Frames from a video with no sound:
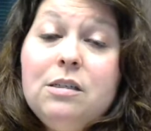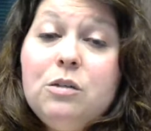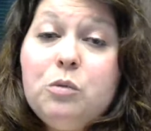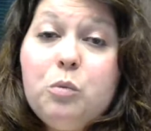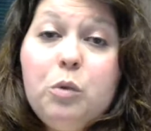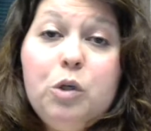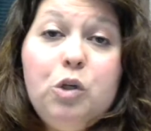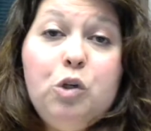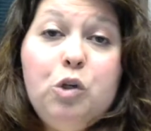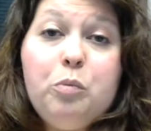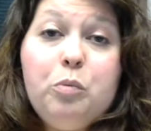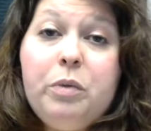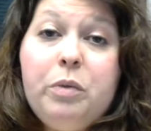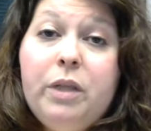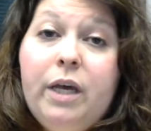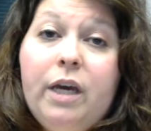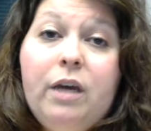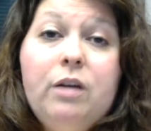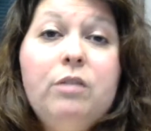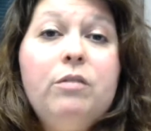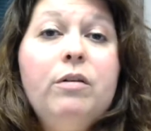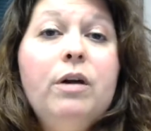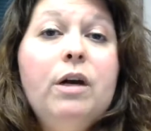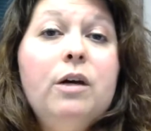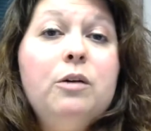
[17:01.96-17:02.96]
is when you're
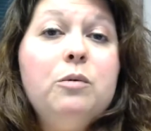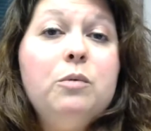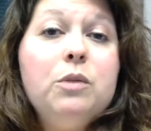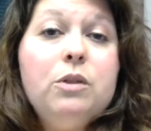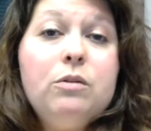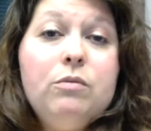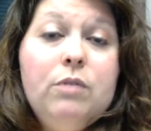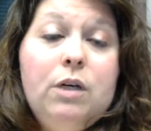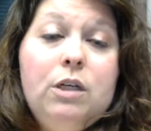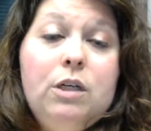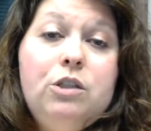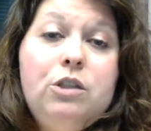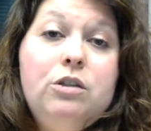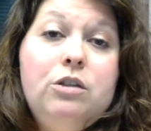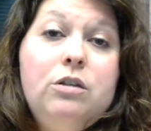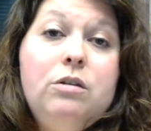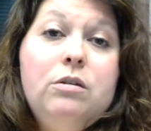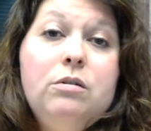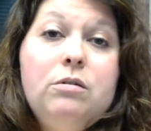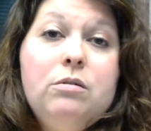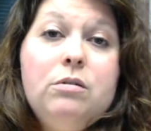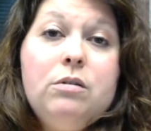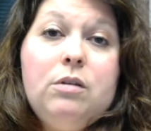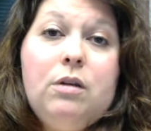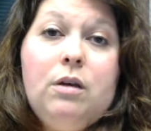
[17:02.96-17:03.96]
playing around with the
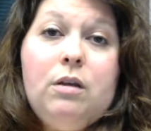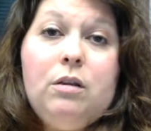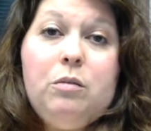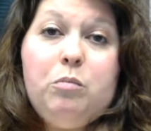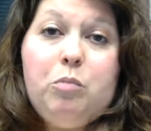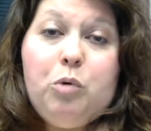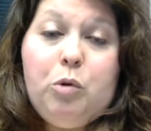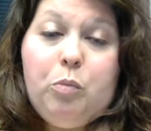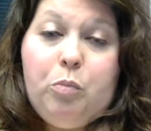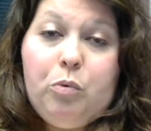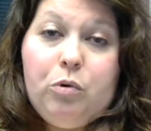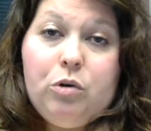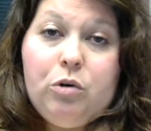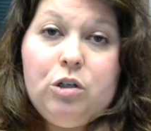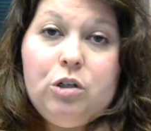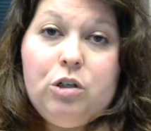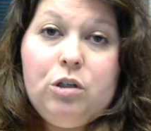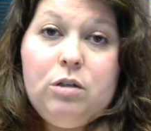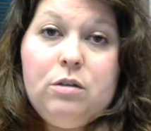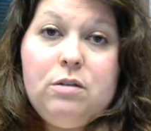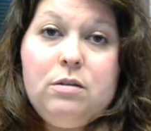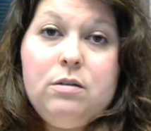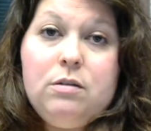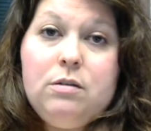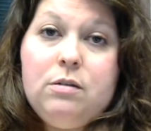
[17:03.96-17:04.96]
ratios and
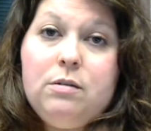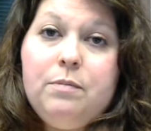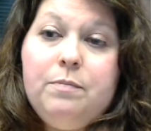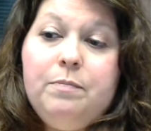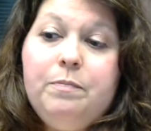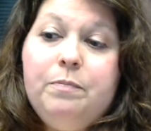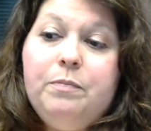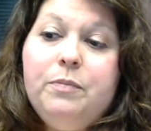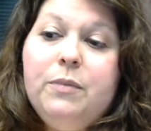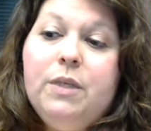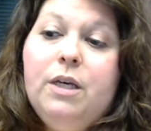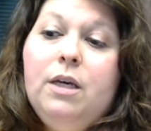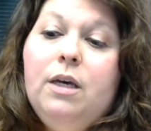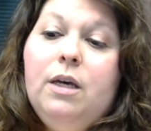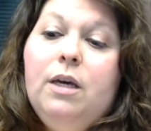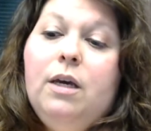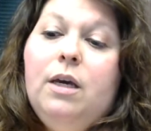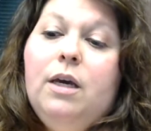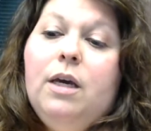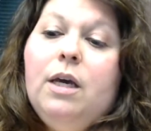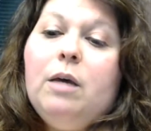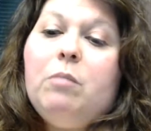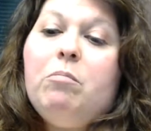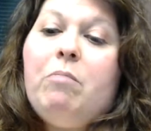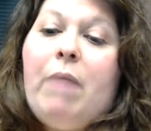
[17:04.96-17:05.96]
proportions.
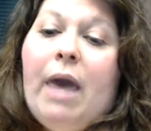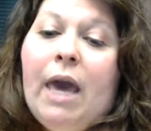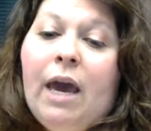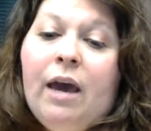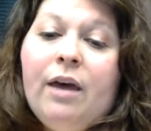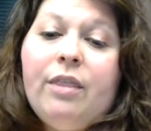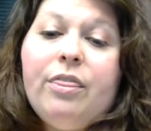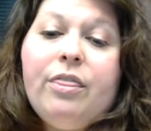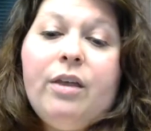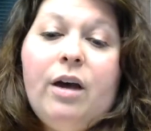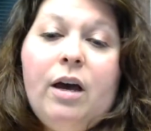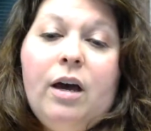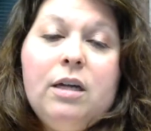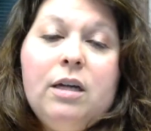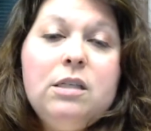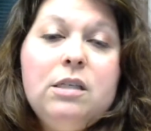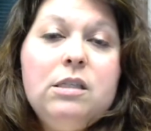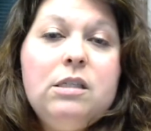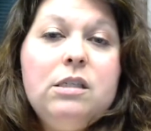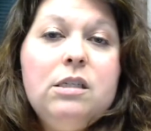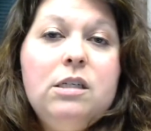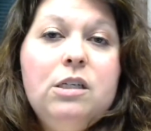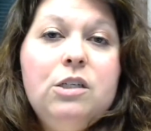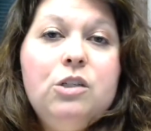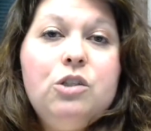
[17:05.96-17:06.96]
Math,
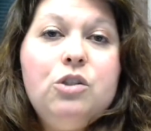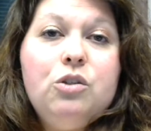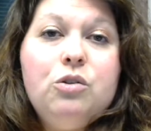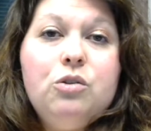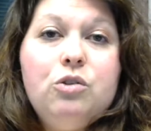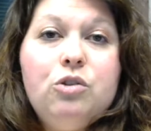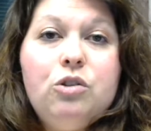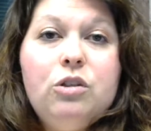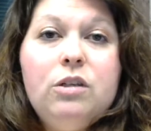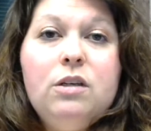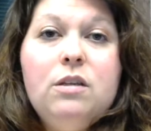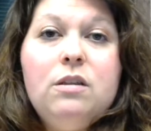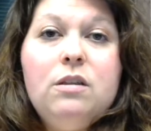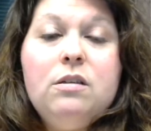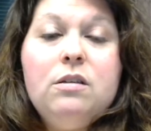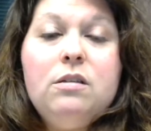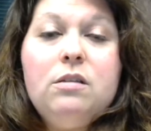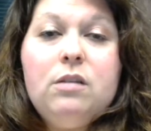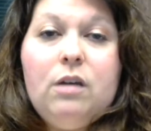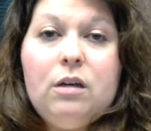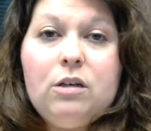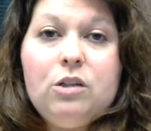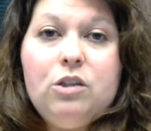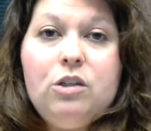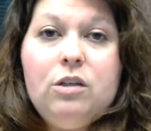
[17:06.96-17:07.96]
honestly, is usually the
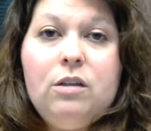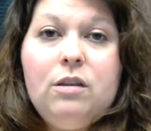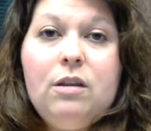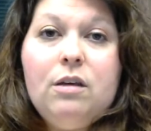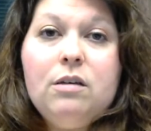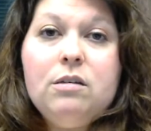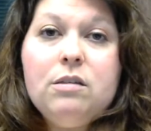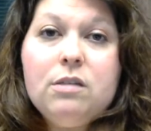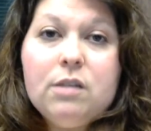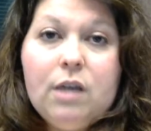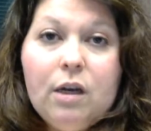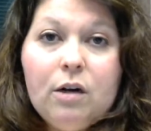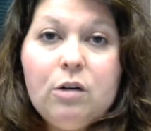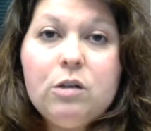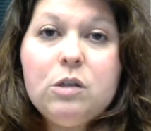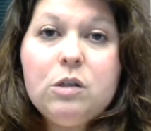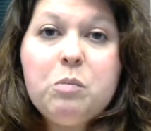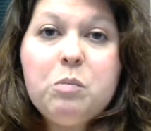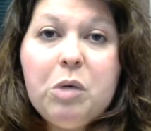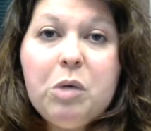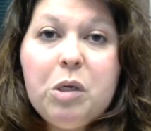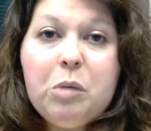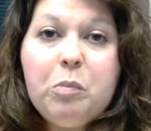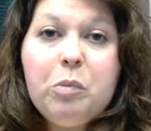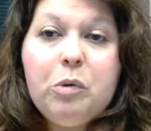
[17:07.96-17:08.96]
section that scares
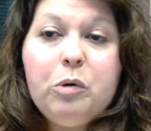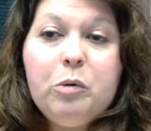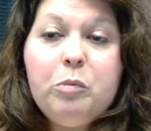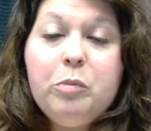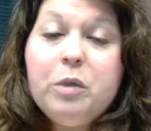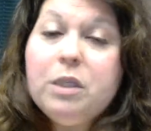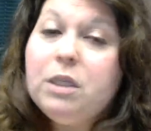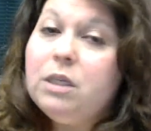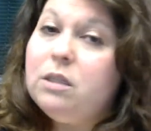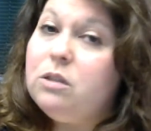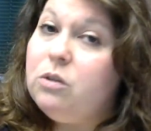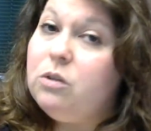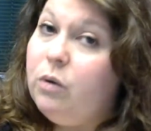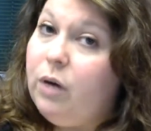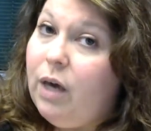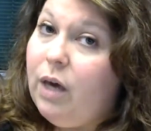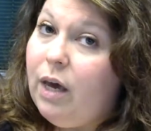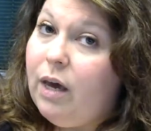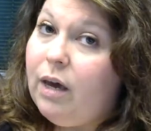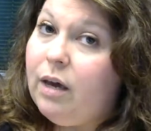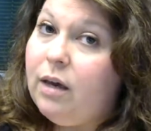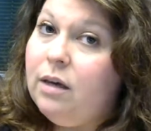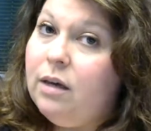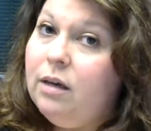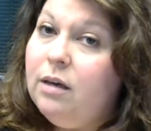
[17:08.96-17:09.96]
people, but that's
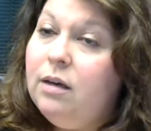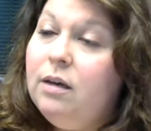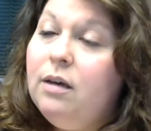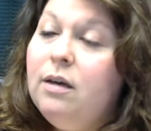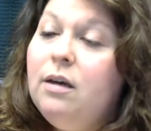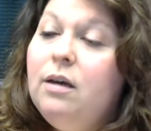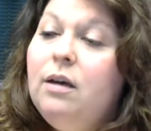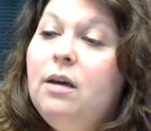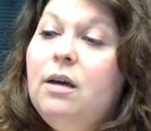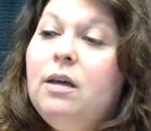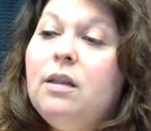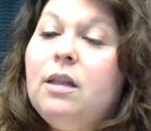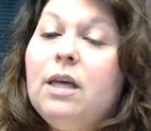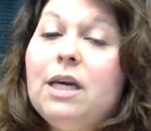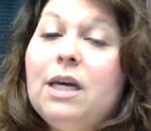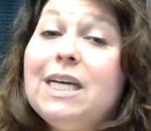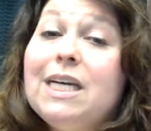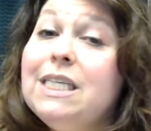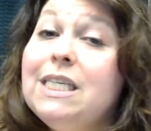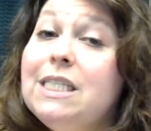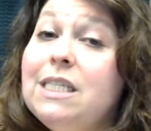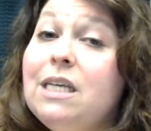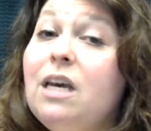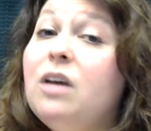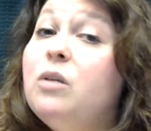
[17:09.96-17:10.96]
okay. Like
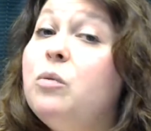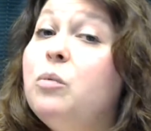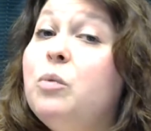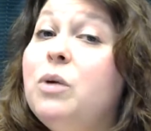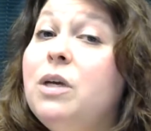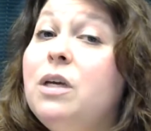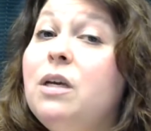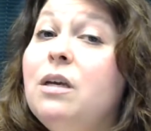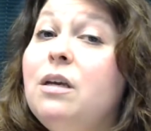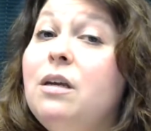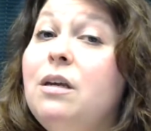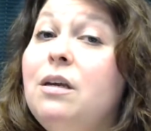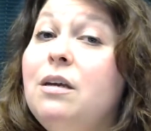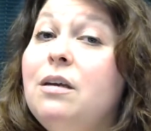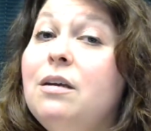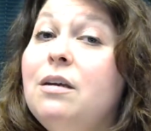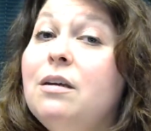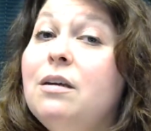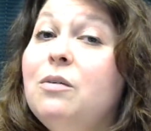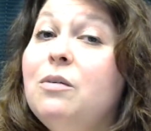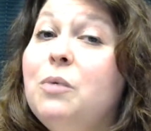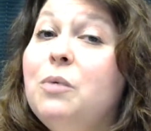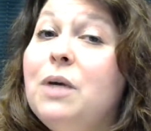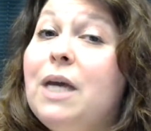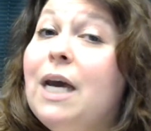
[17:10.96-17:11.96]
I said, we
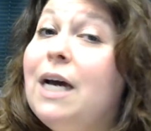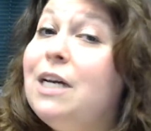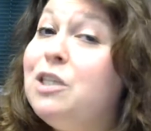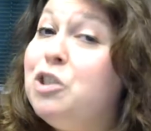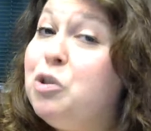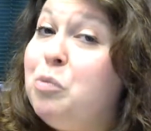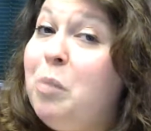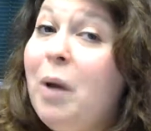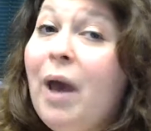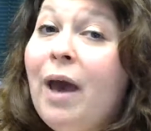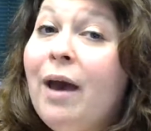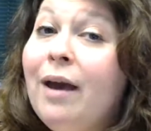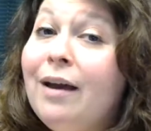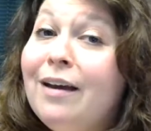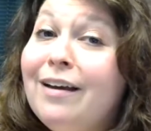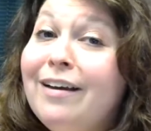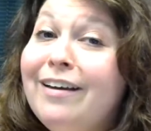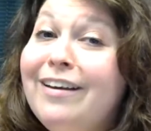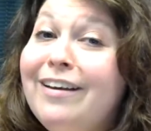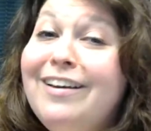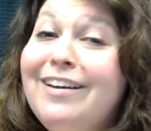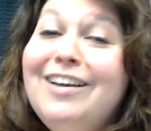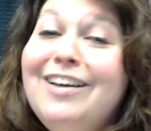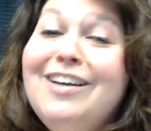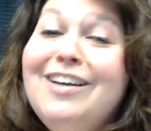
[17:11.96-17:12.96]
got your back.
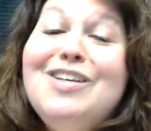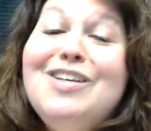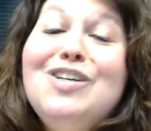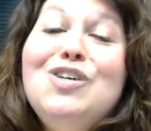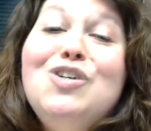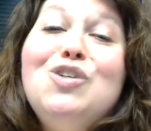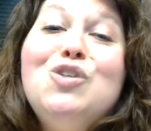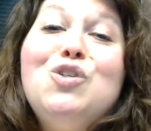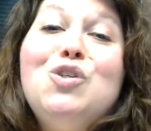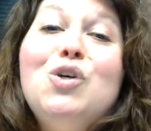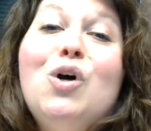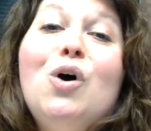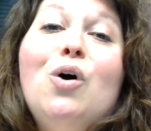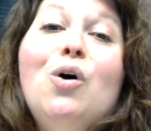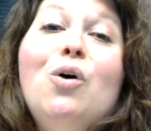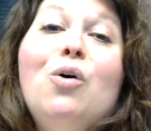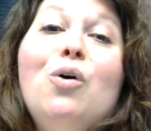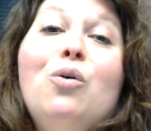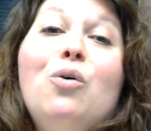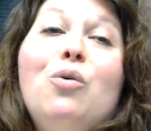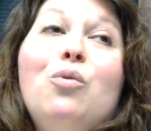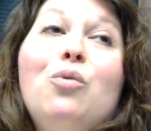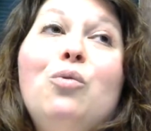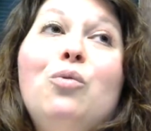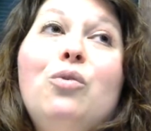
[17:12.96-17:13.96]

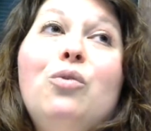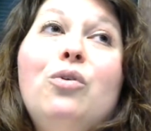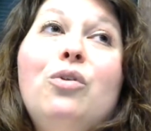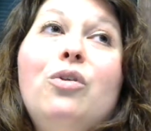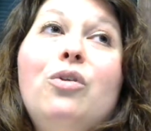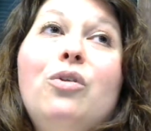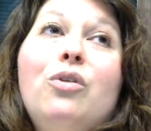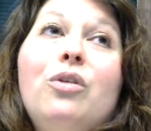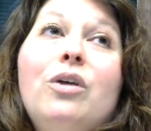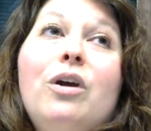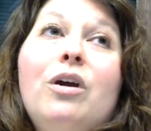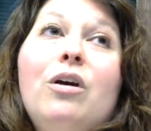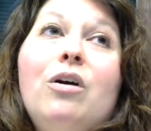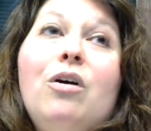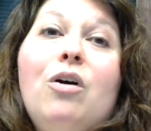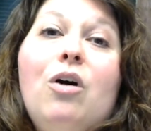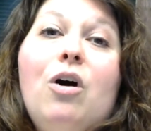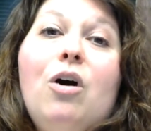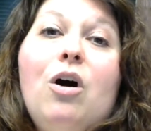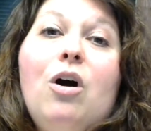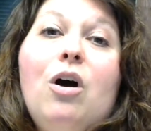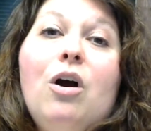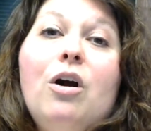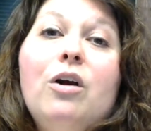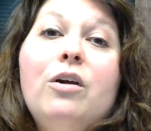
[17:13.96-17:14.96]
So there
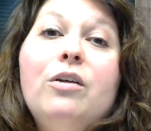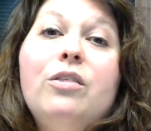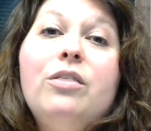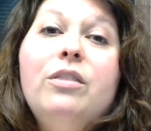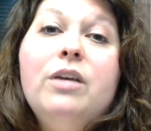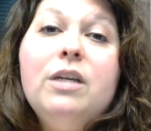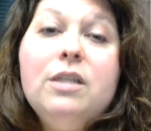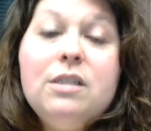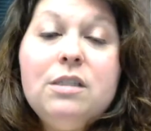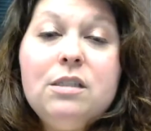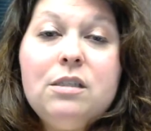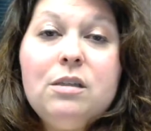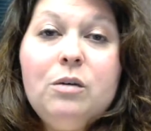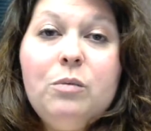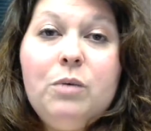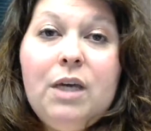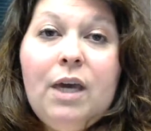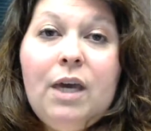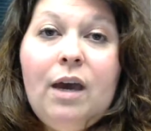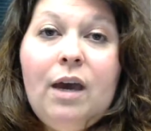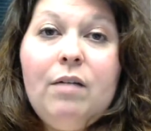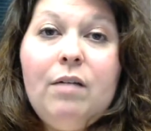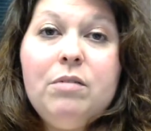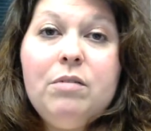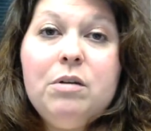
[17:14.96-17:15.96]
are things that we
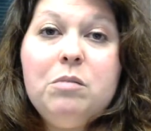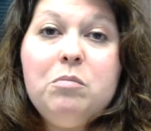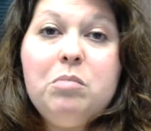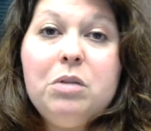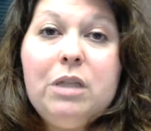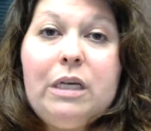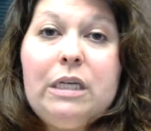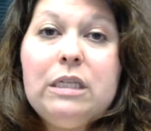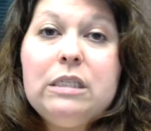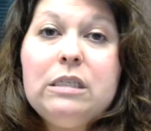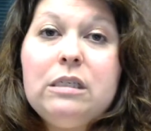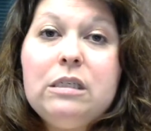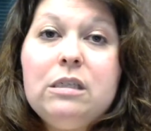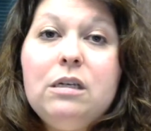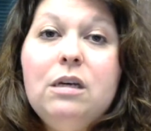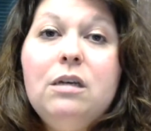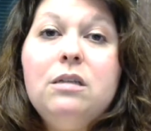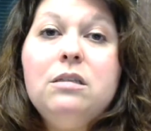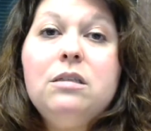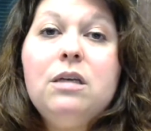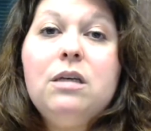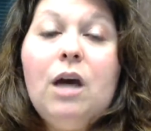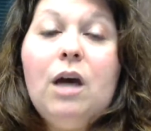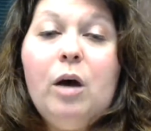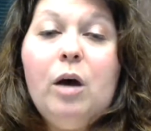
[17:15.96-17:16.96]
have in place
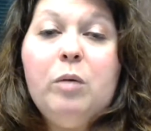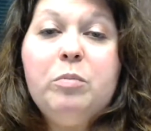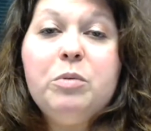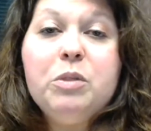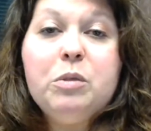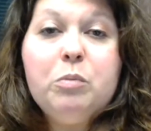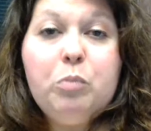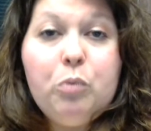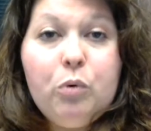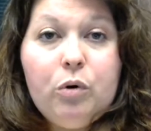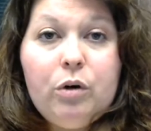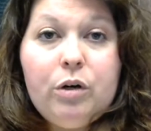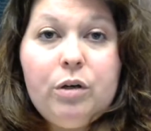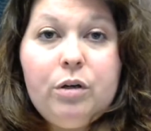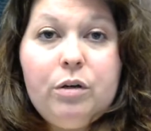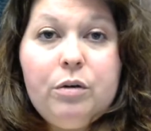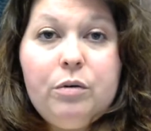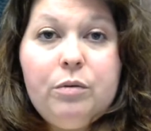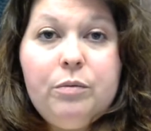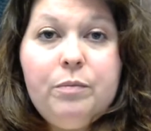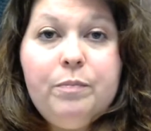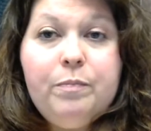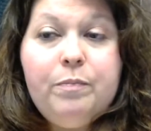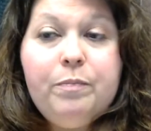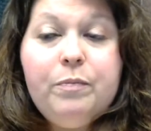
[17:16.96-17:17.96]
to help support
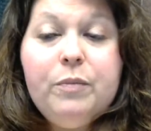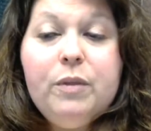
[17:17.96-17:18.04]
you.